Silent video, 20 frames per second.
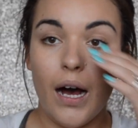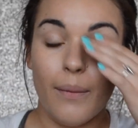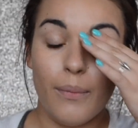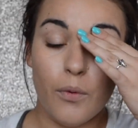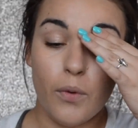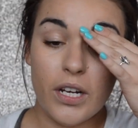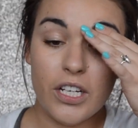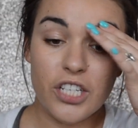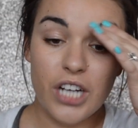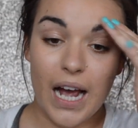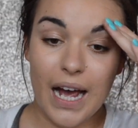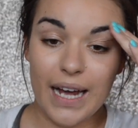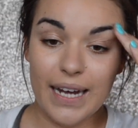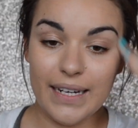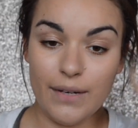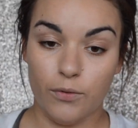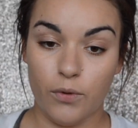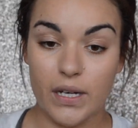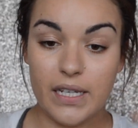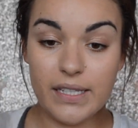which
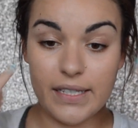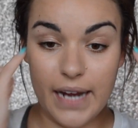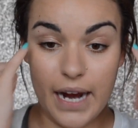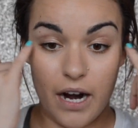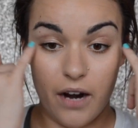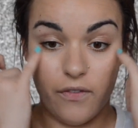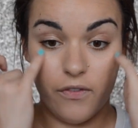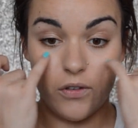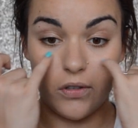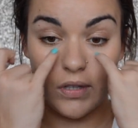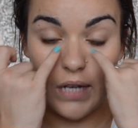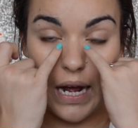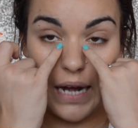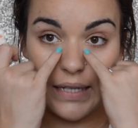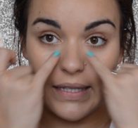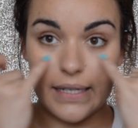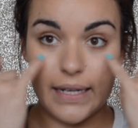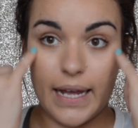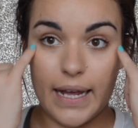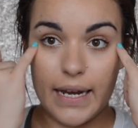I was careful not
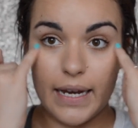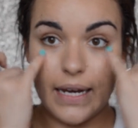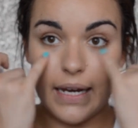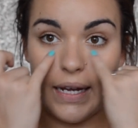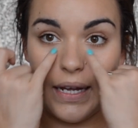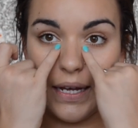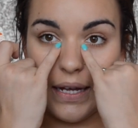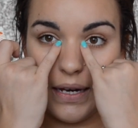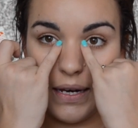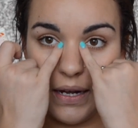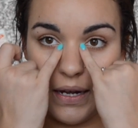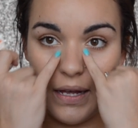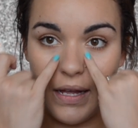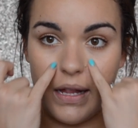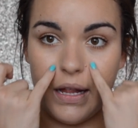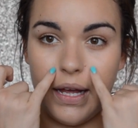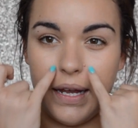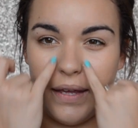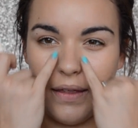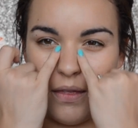to get it in
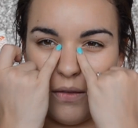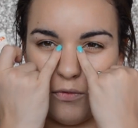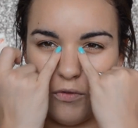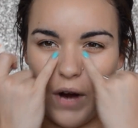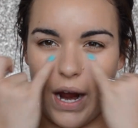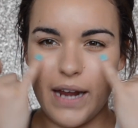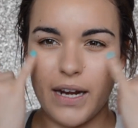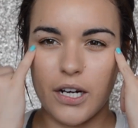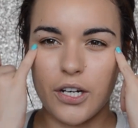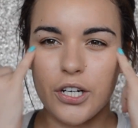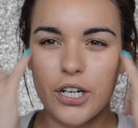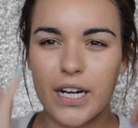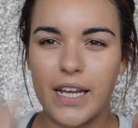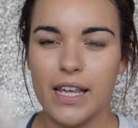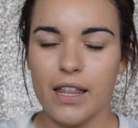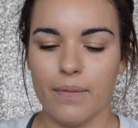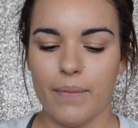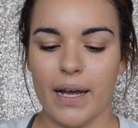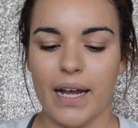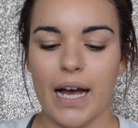like right
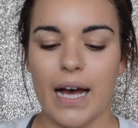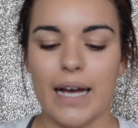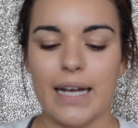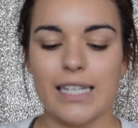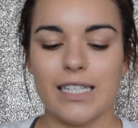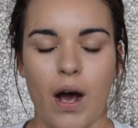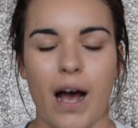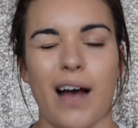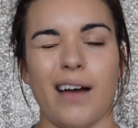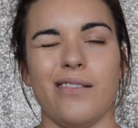underneath my eyes.